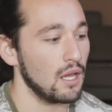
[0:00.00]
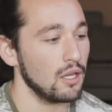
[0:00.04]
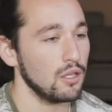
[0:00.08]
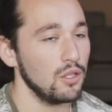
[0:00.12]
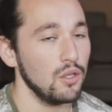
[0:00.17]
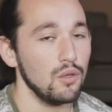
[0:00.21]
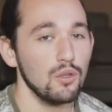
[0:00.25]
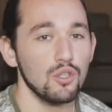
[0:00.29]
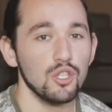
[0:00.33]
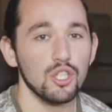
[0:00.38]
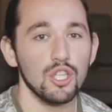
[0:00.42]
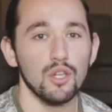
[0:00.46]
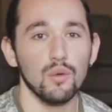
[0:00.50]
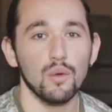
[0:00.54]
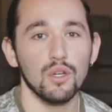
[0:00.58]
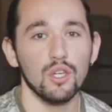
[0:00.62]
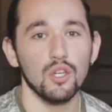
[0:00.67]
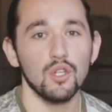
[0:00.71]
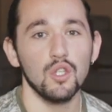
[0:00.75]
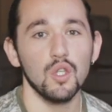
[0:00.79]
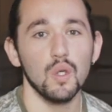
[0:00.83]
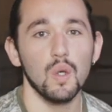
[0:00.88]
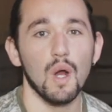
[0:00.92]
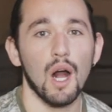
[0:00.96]
Usually when
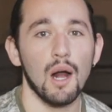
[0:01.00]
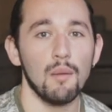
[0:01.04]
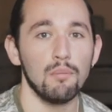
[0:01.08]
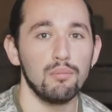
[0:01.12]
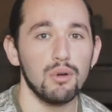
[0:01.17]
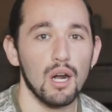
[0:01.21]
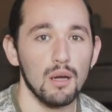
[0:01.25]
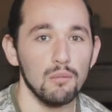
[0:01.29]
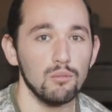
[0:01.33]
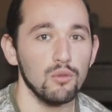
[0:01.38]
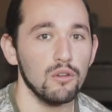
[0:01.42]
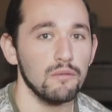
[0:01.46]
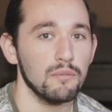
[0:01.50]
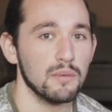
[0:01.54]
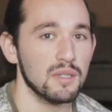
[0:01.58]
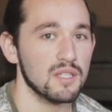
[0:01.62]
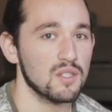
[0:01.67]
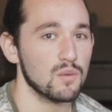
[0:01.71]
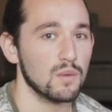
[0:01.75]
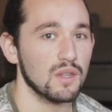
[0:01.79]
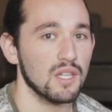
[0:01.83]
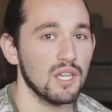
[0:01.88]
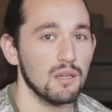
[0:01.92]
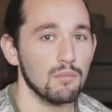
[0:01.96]
you do abrupt
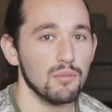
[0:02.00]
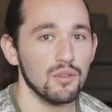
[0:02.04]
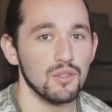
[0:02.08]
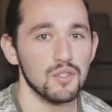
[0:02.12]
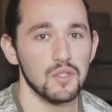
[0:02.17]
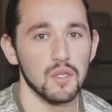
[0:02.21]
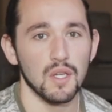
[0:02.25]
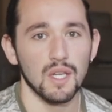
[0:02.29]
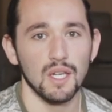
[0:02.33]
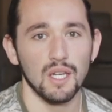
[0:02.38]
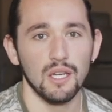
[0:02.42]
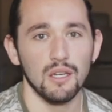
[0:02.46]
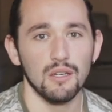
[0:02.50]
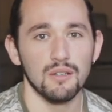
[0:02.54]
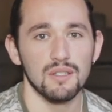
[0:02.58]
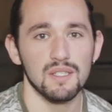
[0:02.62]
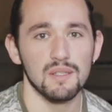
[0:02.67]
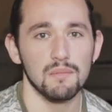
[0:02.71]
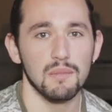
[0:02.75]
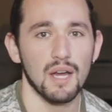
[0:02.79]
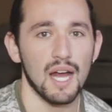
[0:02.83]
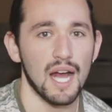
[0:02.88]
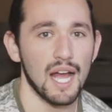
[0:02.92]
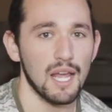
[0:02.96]
movements with gimbals, you can hear
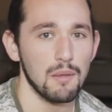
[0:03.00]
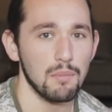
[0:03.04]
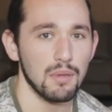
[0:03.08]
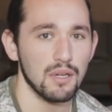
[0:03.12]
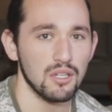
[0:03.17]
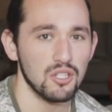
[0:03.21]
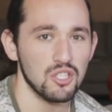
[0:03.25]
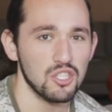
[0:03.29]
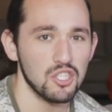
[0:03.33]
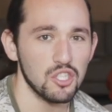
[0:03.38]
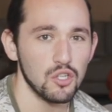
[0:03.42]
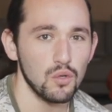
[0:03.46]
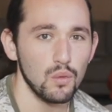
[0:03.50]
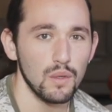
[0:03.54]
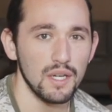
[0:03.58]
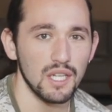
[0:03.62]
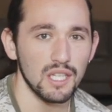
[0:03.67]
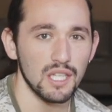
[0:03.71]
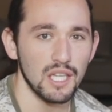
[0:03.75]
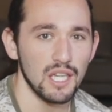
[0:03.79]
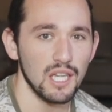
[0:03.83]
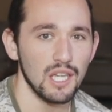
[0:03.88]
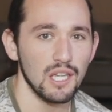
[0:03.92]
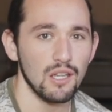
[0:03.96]
some high-pitched
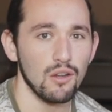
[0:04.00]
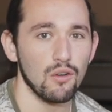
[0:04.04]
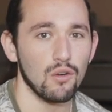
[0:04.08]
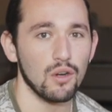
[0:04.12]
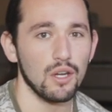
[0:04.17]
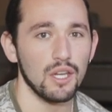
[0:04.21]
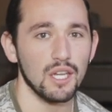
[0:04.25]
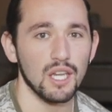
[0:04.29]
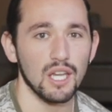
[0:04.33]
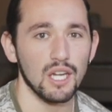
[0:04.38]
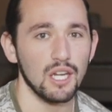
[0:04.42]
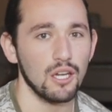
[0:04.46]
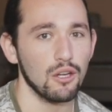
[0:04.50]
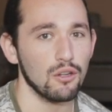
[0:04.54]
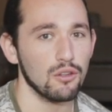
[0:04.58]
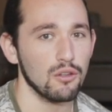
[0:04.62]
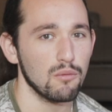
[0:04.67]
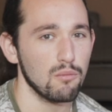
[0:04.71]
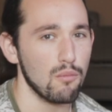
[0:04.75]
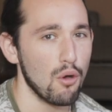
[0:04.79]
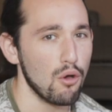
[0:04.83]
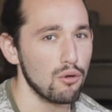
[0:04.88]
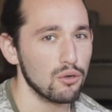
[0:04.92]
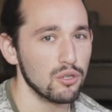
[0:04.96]
squealing or you can hear the
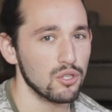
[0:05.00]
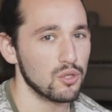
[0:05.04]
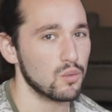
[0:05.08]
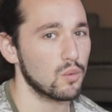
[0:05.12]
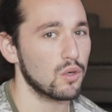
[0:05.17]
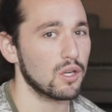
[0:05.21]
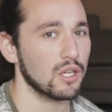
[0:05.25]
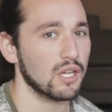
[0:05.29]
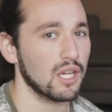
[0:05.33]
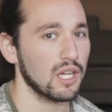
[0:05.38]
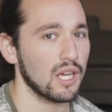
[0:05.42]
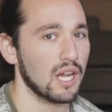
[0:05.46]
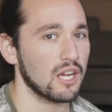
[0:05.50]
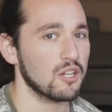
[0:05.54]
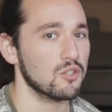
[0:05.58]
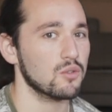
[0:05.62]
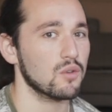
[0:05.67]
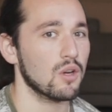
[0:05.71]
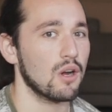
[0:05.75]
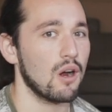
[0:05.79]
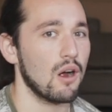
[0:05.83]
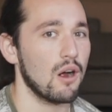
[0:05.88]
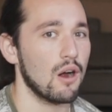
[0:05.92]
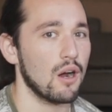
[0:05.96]
motors working
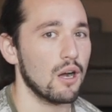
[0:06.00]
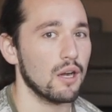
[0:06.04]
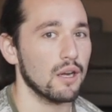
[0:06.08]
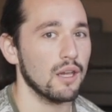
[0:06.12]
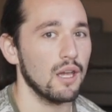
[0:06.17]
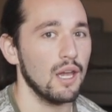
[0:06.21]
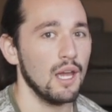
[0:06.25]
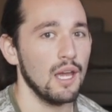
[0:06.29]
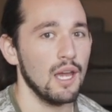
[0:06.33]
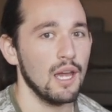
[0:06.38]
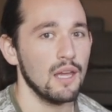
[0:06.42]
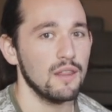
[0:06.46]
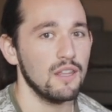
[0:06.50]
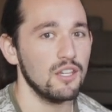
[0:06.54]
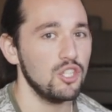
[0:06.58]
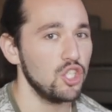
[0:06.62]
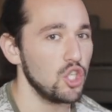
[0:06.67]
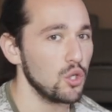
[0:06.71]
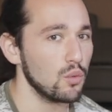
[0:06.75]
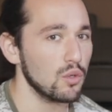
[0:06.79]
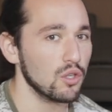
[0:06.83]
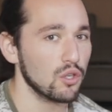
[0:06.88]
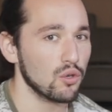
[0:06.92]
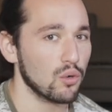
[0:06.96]
extra hard. The
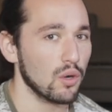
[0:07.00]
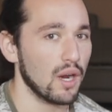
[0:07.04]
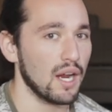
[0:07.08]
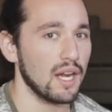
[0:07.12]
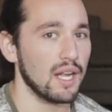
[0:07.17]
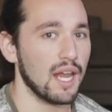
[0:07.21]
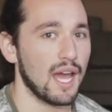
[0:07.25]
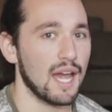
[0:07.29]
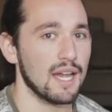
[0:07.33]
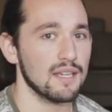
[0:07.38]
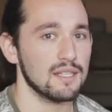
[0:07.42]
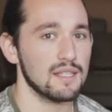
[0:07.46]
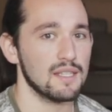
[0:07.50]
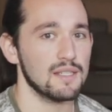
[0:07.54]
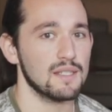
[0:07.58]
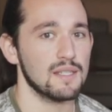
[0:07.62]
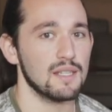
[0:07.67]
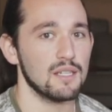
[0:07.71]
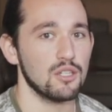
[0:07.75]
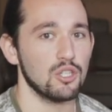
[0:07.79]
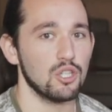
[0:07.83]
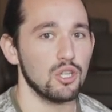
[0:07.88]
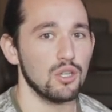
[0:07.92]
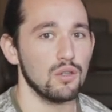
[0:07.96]
Juin crane has this
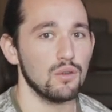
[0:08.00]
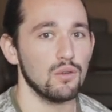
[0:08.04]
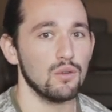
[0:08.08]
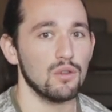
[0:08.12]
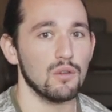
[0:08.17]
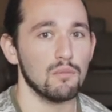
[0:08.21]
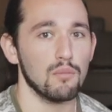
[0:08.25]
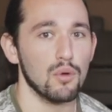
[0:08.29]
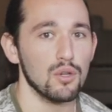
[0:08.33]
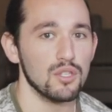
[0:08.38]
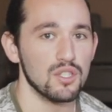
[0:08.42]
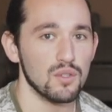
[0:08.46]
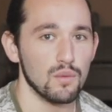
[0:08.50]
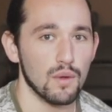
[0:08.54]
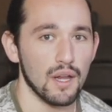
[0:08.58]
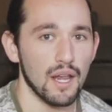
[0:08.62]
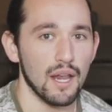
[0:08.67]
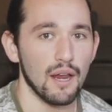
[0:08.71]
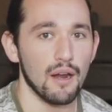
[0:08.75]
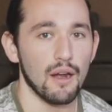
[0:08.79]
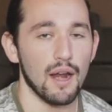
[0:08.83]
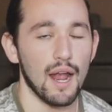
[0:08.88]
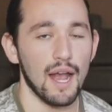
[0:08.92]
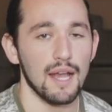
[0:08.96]
issue, the Mosua
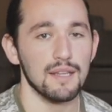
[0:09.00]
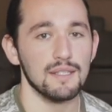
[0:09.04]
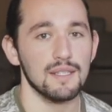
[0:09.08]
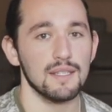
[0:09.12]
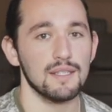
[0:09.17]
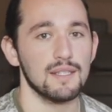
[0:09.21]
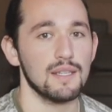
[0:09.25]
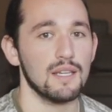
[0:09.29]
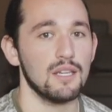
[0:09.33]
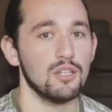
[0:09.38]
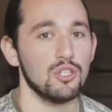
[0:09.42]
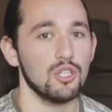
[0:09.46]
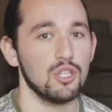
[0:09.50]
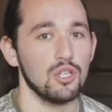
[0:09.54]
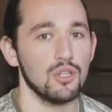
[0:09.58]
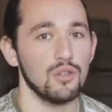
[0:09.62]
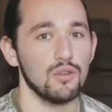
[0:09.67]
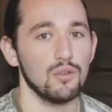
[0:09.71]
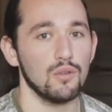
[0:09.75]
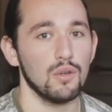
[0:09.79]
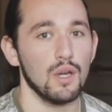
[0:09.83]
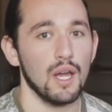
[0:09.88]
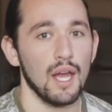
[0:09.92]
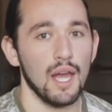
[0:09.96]
Air has this
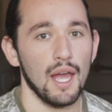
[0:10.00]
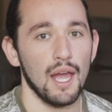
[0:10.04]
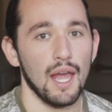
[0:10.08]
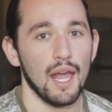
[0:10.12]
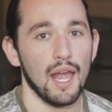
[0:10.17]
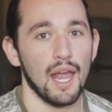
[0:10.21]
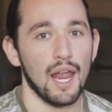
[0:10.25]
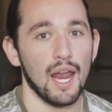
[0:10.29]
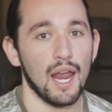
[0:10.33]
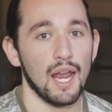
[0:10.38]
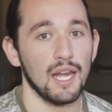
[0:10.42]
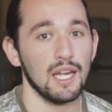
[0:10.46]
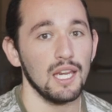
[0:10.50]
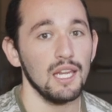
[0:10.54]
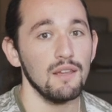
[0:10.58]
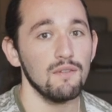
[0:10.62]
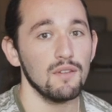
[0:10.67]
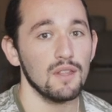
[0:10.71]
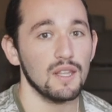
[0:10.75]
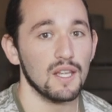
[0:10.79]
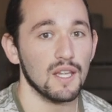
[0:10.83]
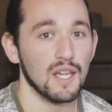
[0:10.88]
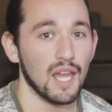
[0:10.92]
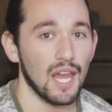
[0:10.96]
issue, and
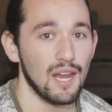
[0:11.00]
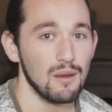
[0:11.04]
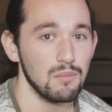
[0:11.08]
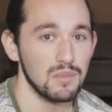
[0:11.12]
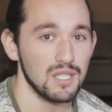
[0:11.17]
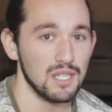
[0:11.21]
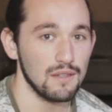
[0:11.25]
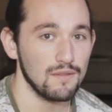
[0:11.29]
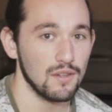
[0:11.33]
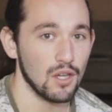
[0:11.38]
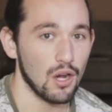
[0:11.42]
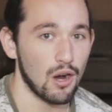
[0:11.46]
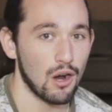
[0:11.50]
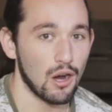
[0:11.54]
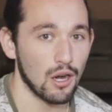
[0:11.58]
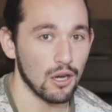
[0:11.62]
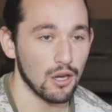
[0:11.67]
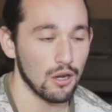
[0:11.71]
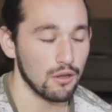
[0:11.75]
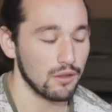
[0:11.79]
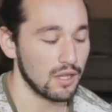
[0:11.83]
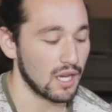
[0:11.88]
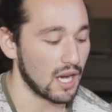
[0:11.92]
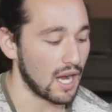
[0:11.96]
even the King TV
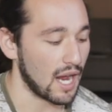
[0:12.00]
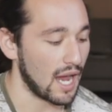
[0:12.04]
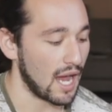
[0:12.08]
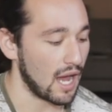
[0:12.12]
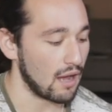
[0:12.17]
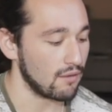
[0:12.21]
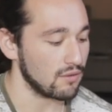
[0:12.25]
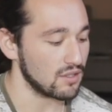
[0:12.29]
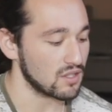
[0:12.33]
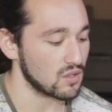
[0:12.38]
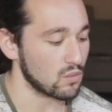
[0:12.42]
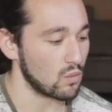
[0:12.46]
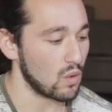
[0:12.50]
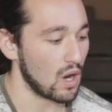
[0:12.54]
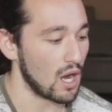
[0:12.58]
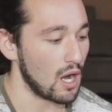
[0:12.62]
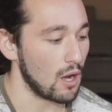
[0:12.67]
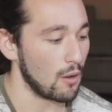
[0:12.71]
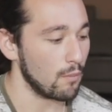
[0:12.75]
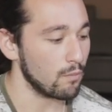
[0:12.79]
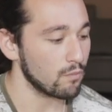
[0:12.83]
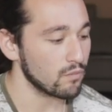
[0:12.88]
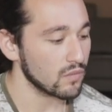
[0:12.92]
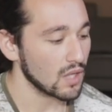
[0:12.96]
Argo that I have as
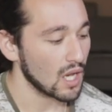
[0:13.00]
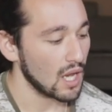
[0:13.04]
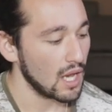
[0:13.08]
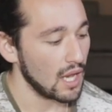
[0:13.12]
well.